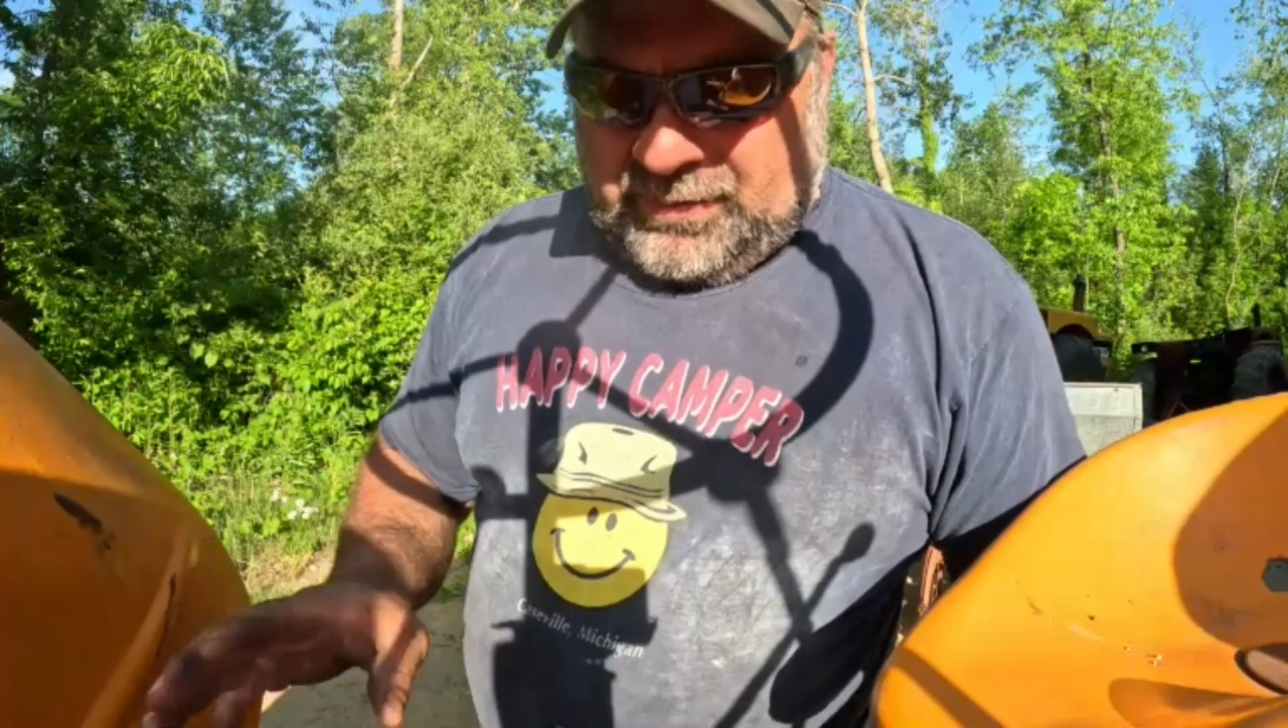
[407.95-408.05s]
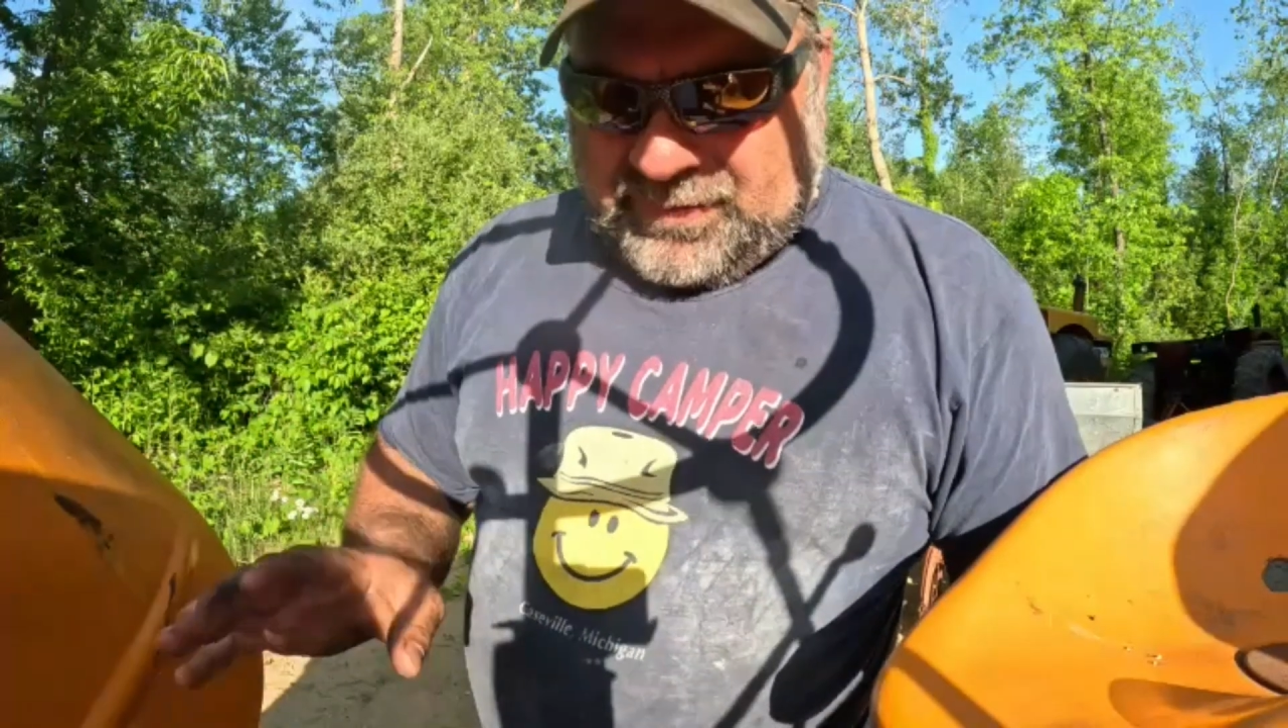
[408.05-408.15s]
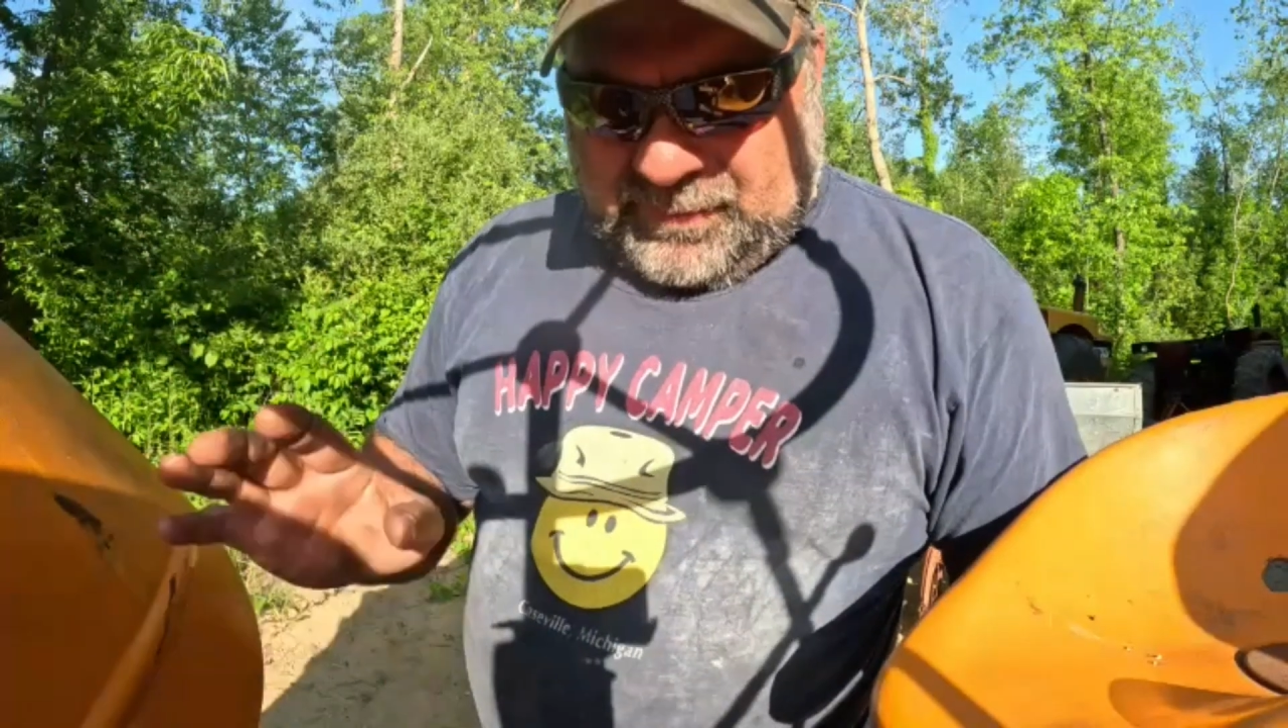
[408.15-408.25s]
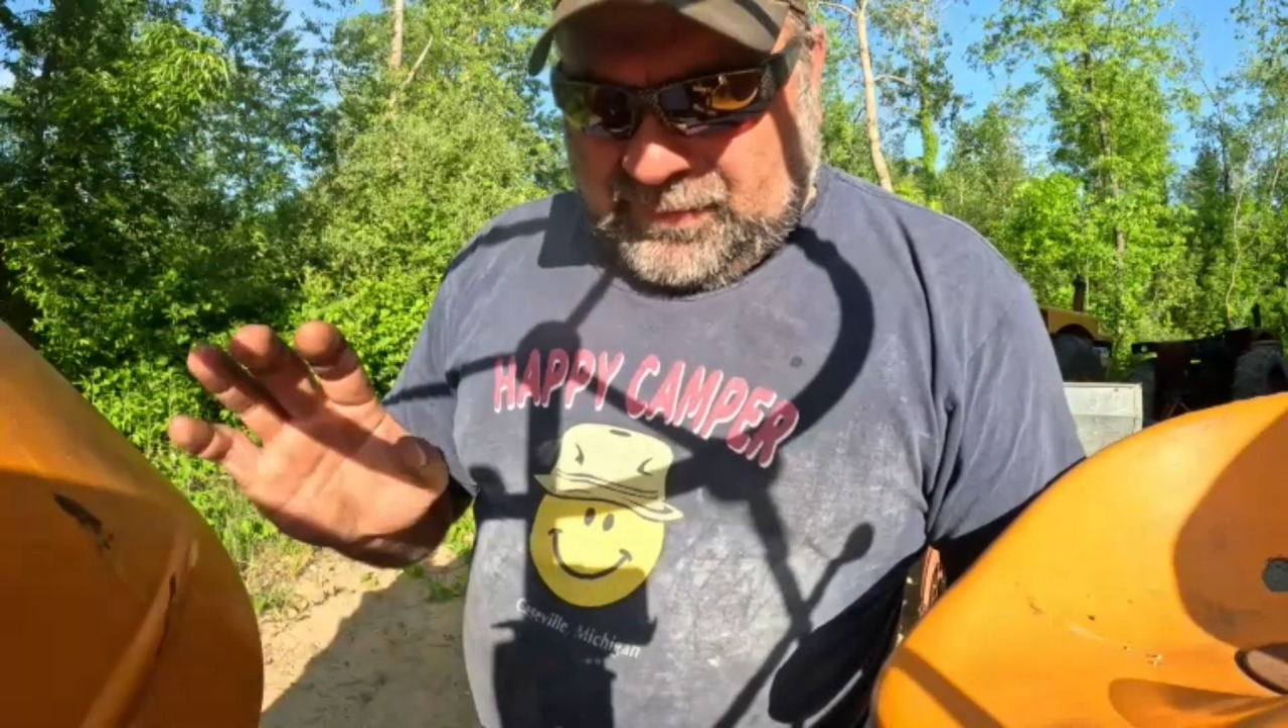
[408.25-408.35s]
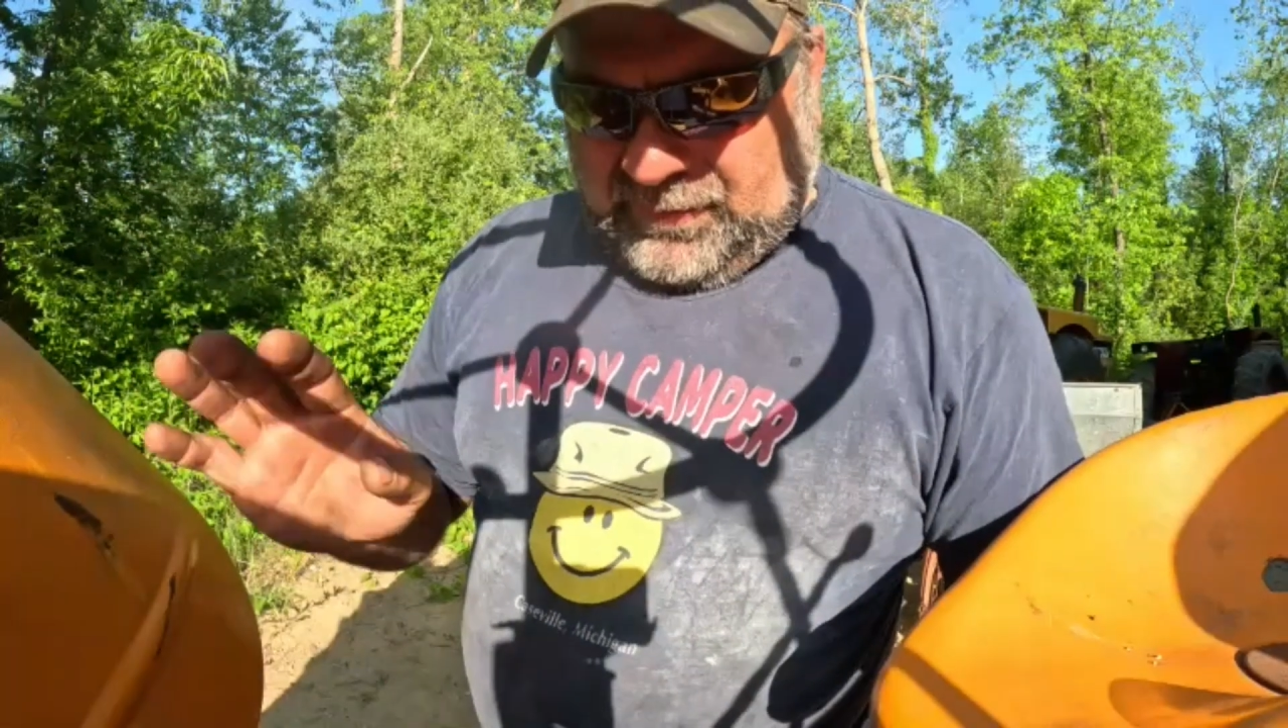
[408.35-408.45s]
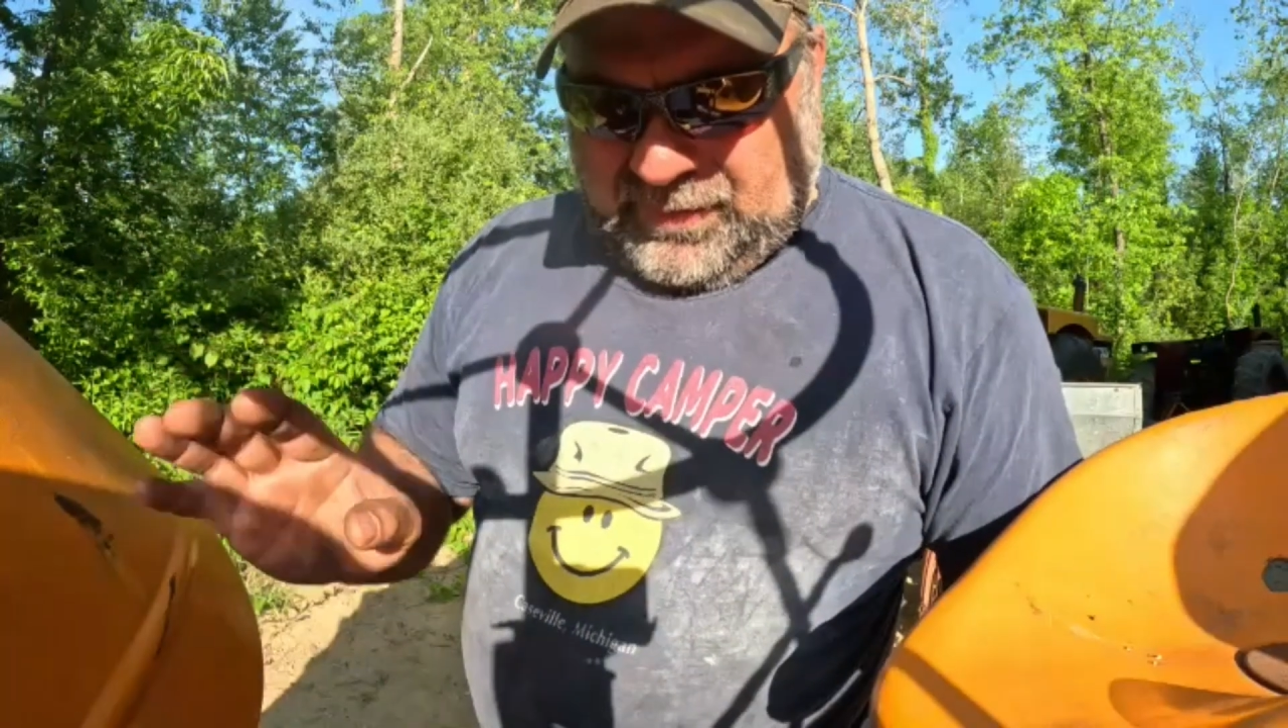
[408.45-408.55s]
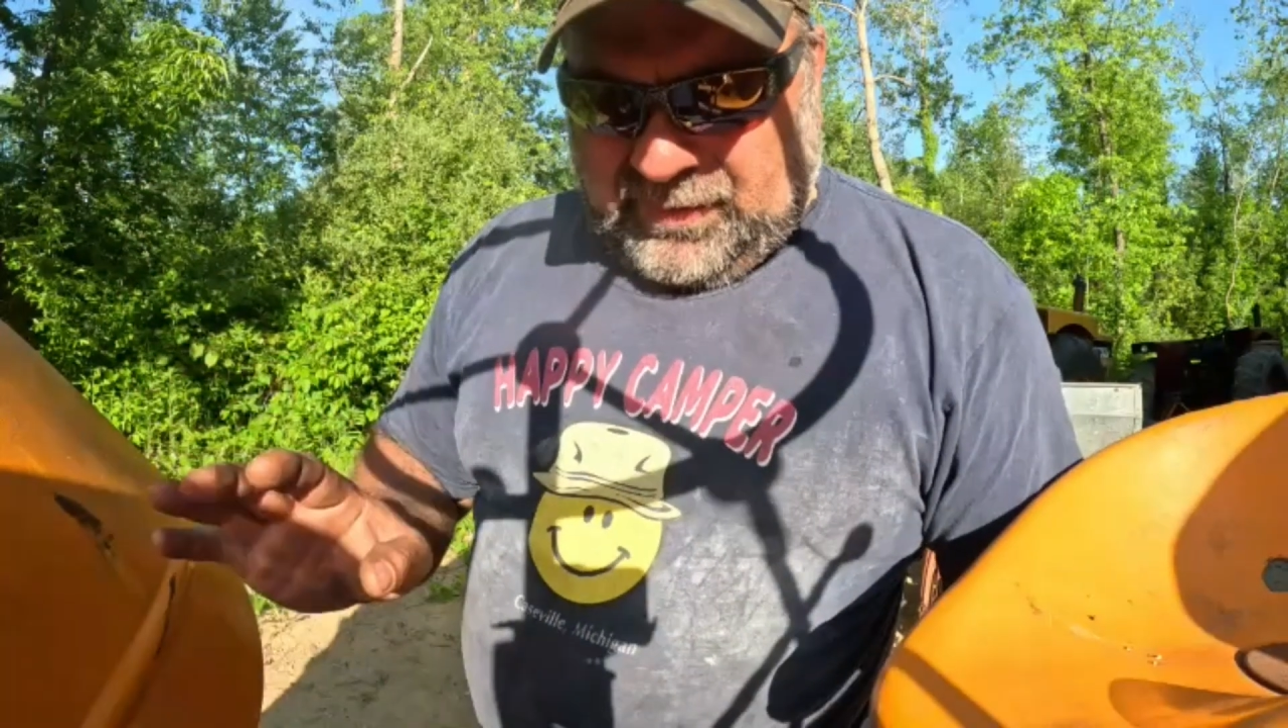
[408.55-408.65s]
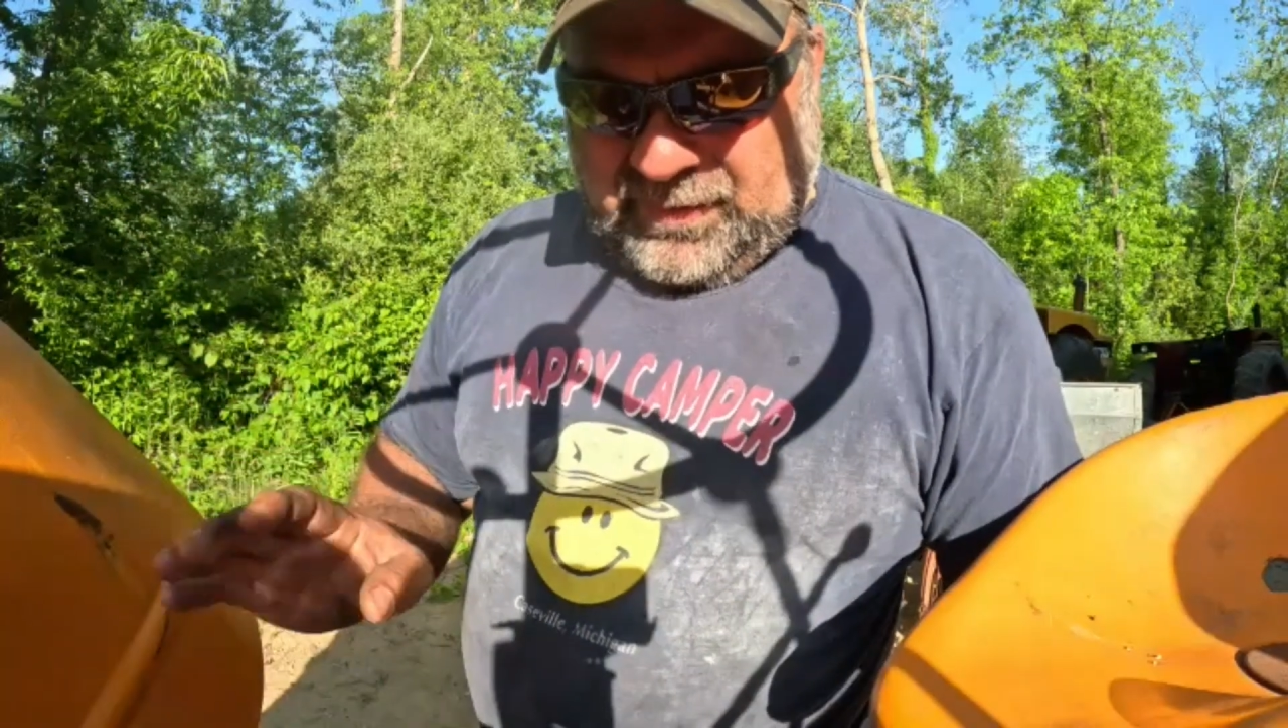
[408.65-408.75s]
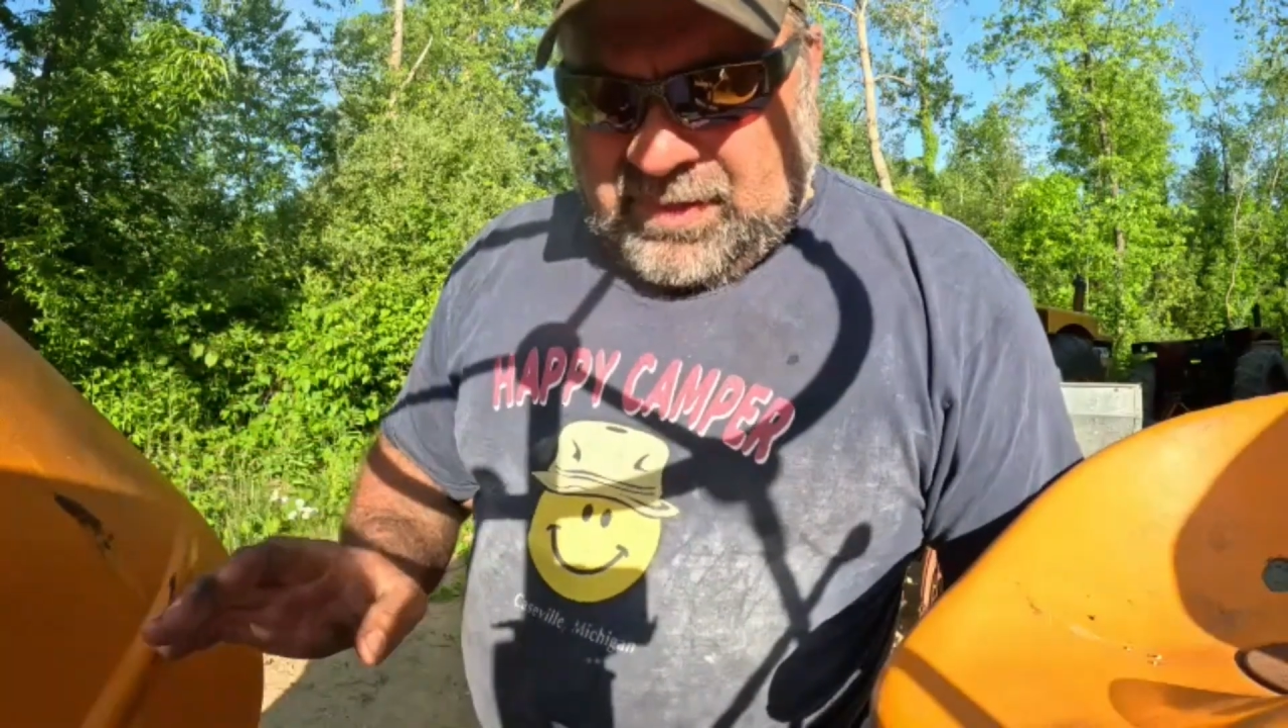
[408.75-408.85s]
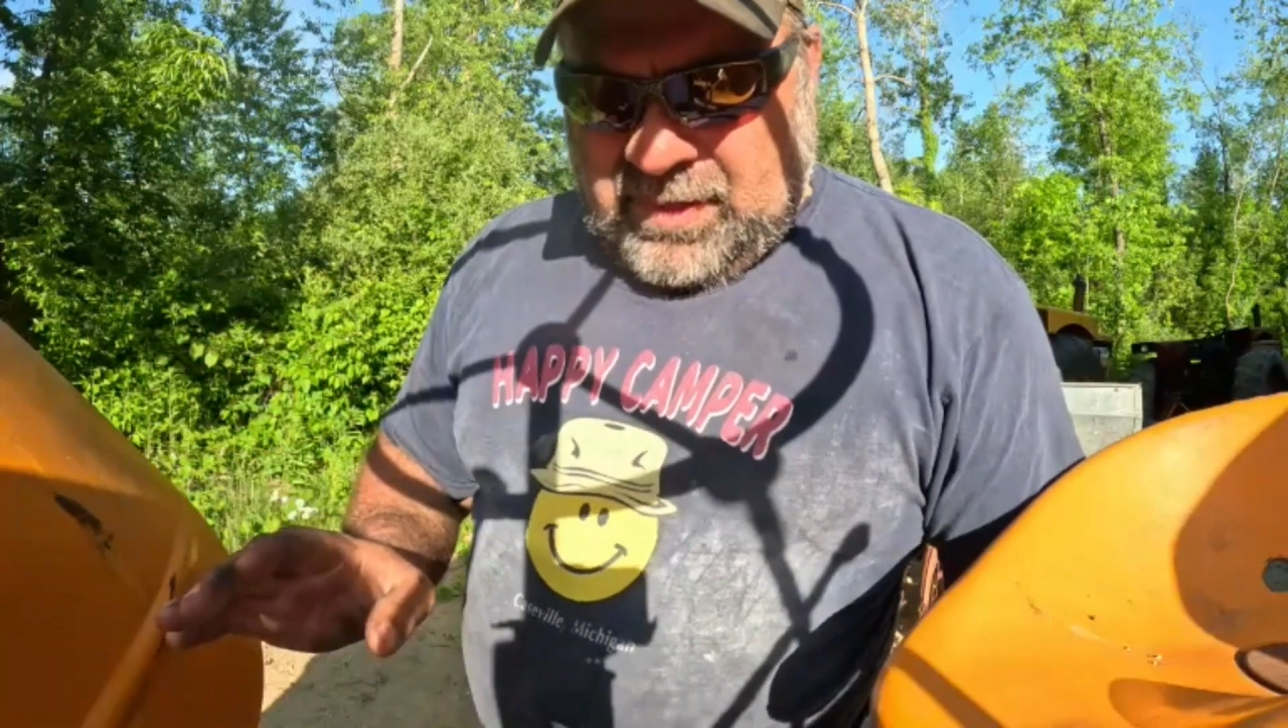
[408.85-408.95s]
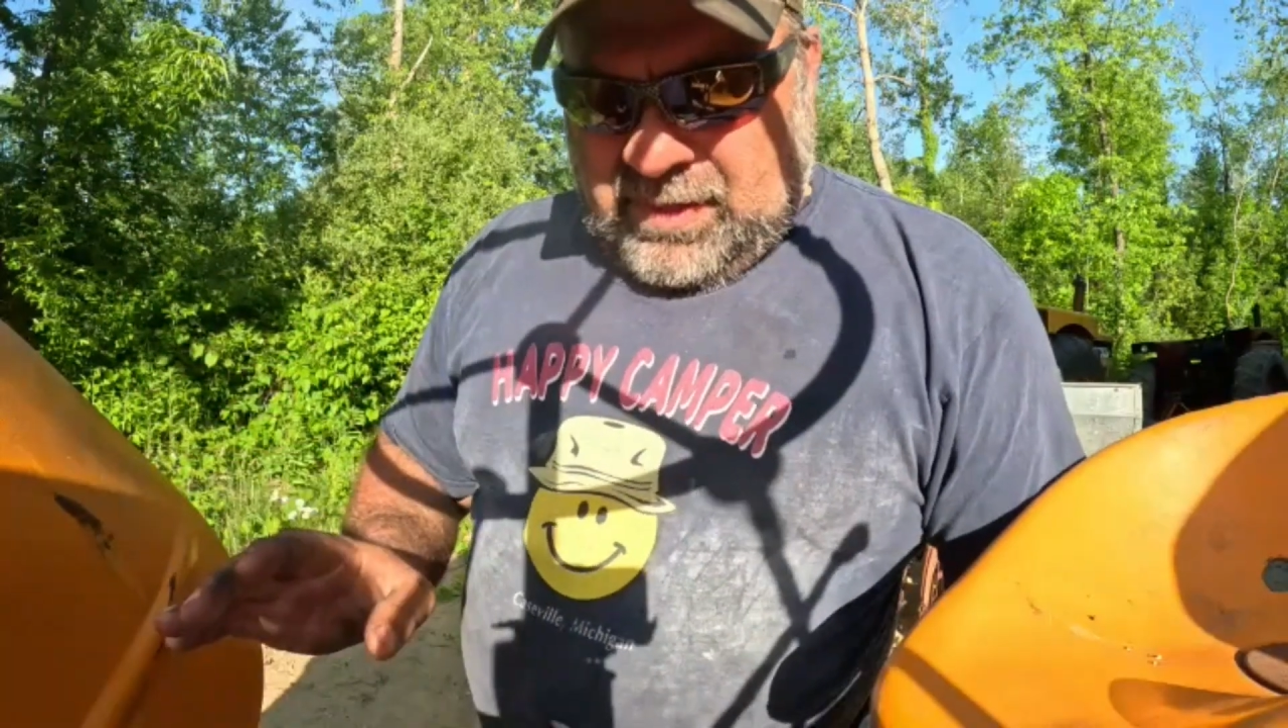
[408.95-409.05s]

or something or other.